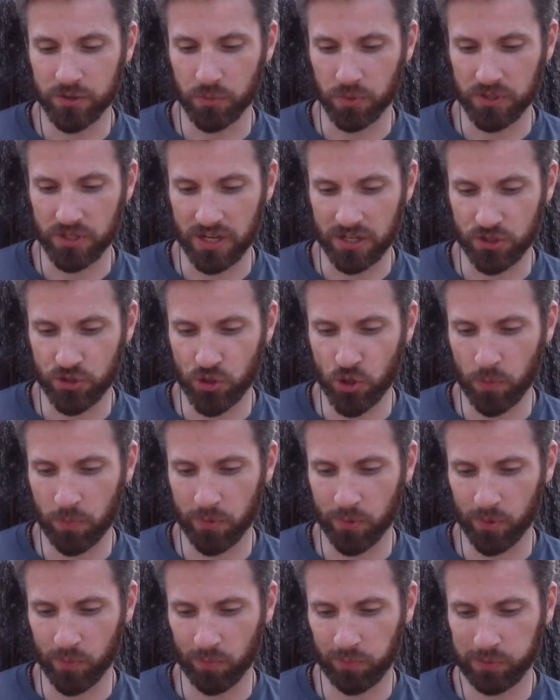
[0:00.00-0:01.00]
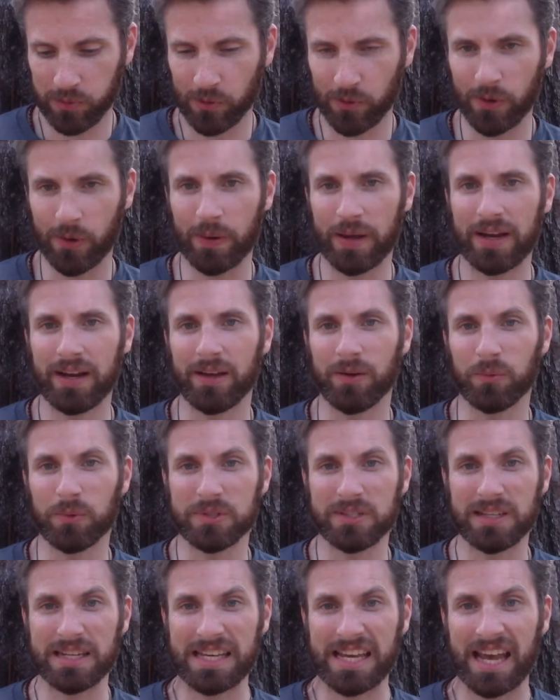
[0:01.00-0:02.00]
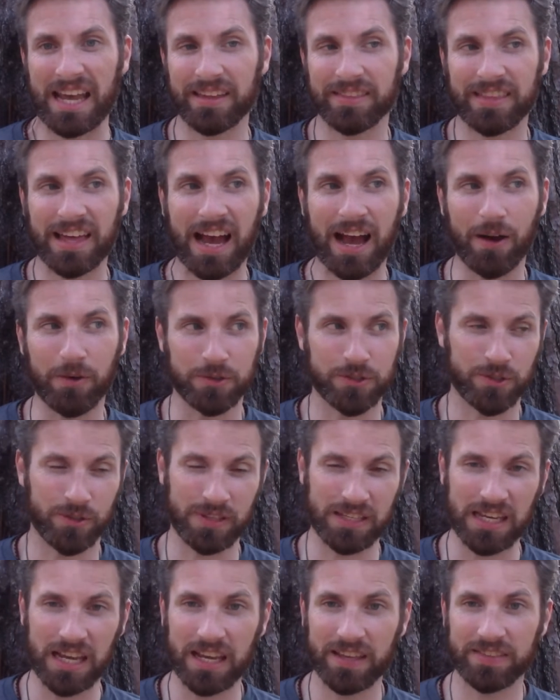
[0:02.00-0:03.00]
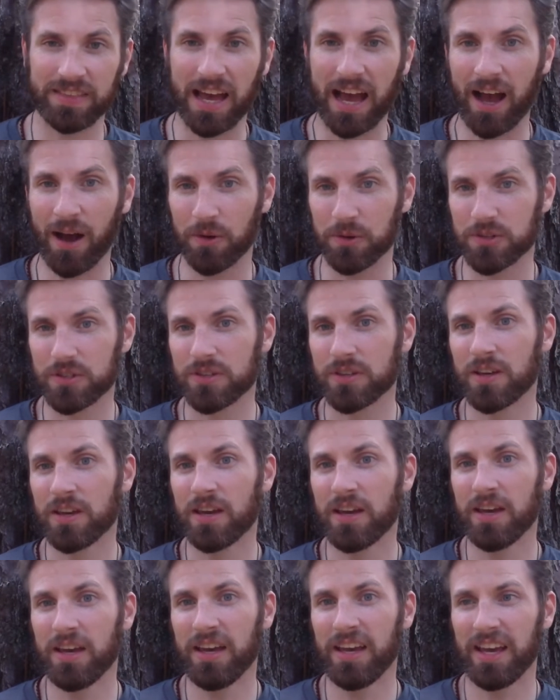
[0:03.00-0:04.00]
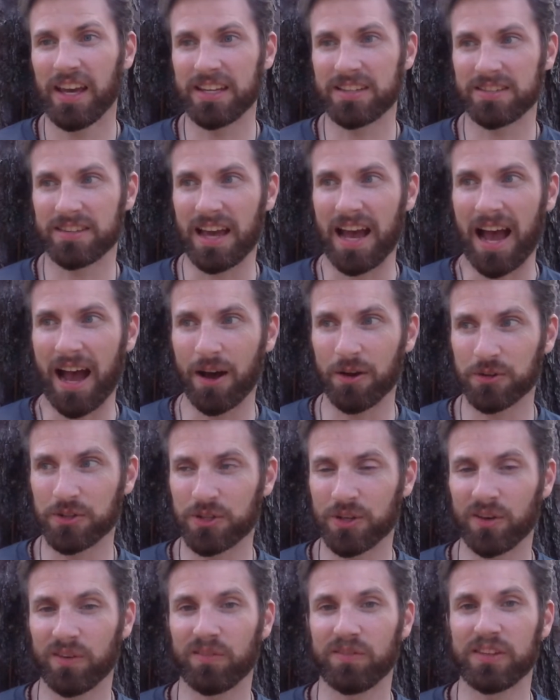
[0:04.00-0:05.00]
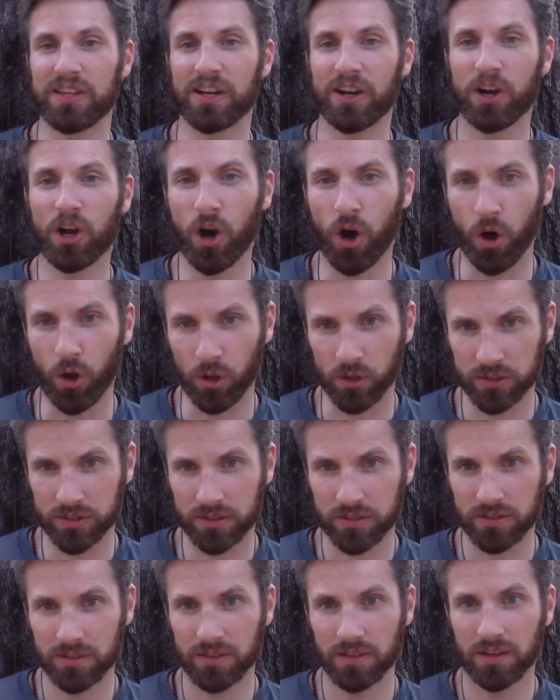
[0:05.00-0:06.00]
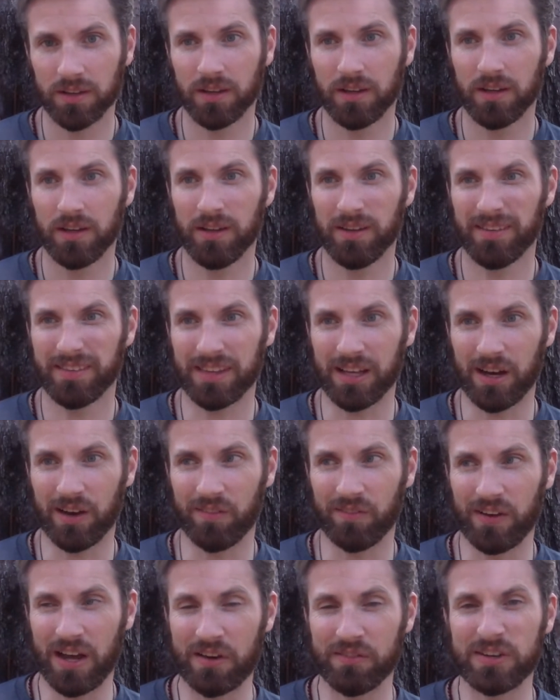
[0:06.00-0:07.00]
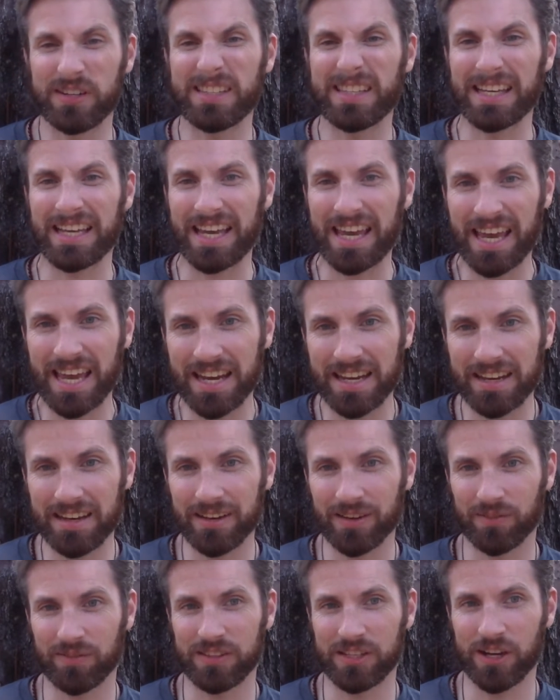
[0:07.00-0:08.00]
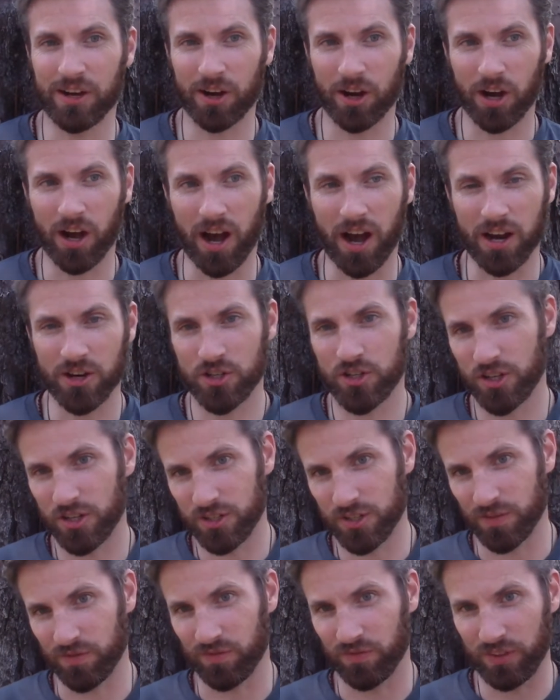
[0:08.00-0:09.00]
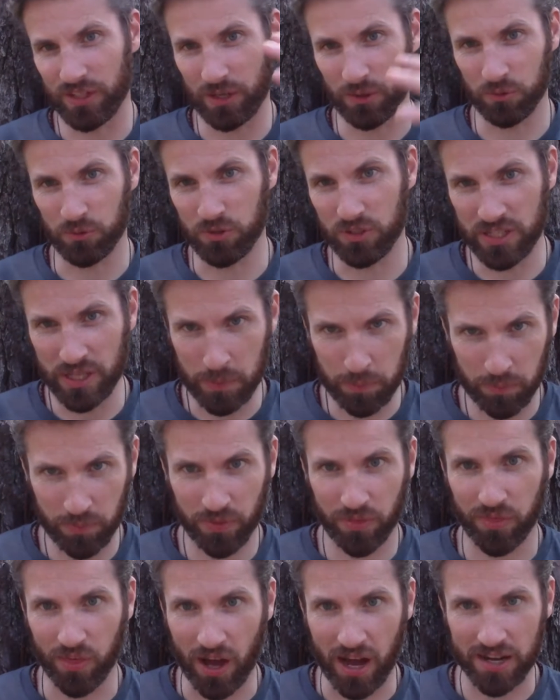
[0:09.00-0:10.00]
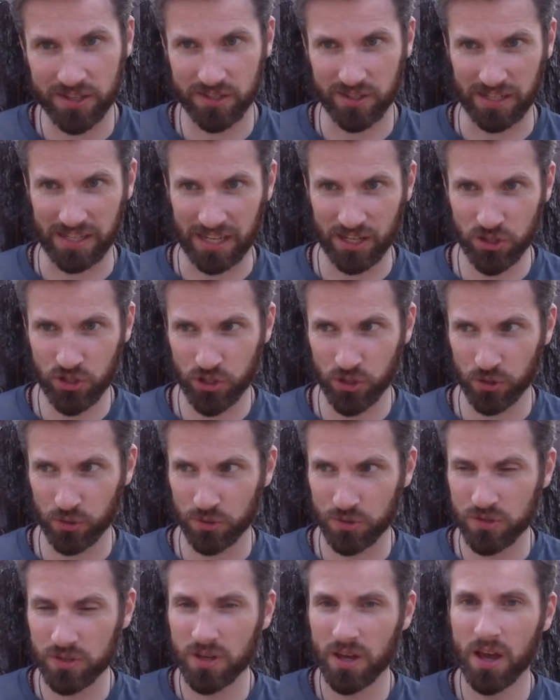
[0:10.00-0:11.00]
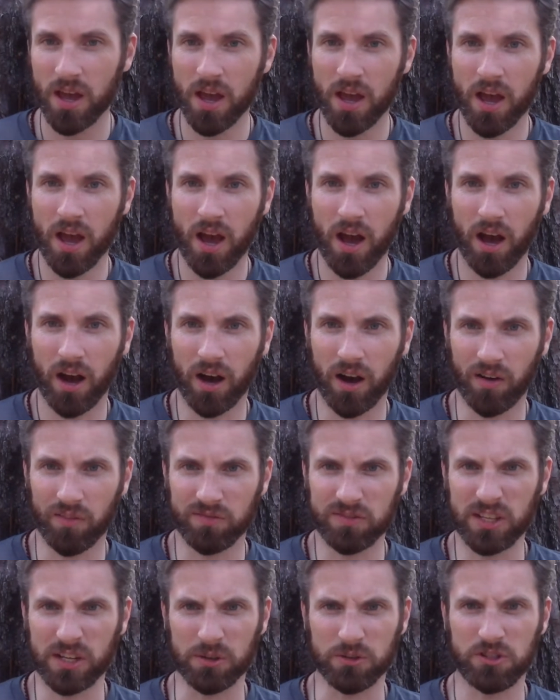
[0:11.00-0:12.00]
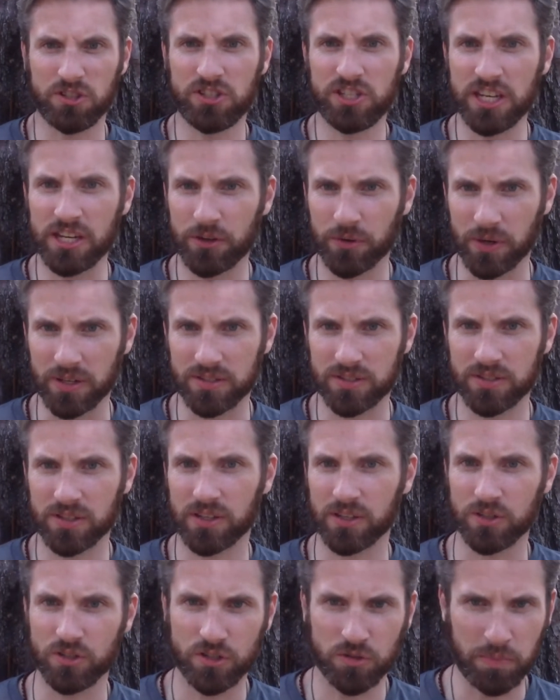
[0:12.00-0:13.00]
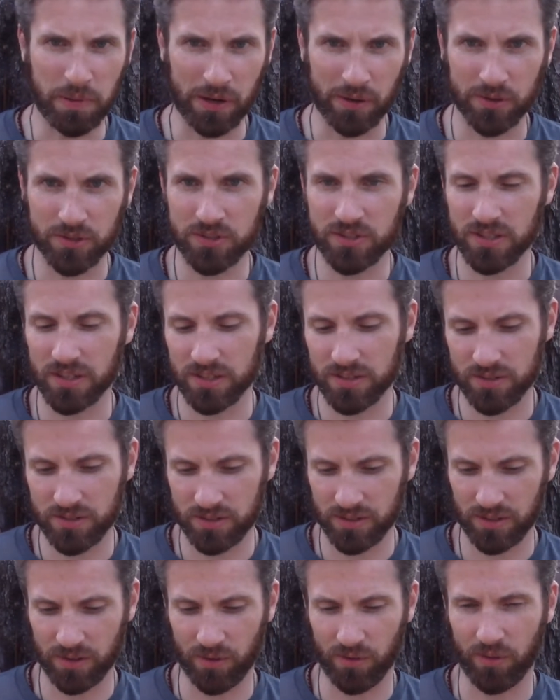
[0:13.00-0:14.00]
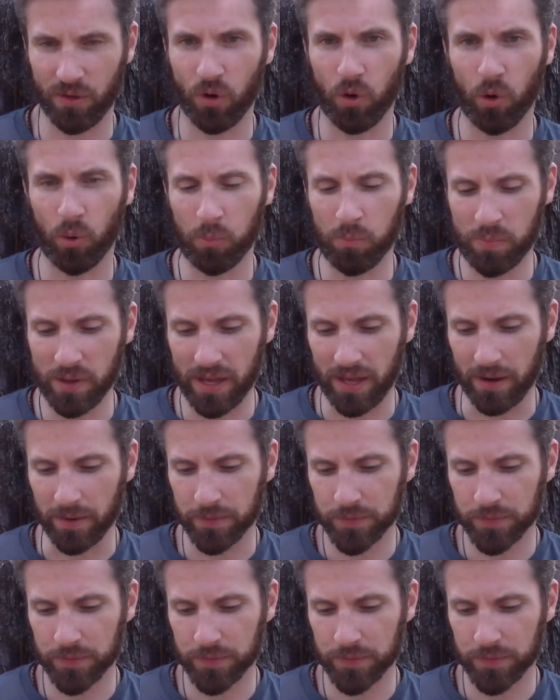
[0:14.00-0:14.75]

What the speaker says: which has Jupiter and Pluto in it, was in the 8th house. So the 8th house, it's the house of the occult, of everything hidden, of the unconscious, of deep thoughts and issues, of secrets, conspiracies, the whole bit.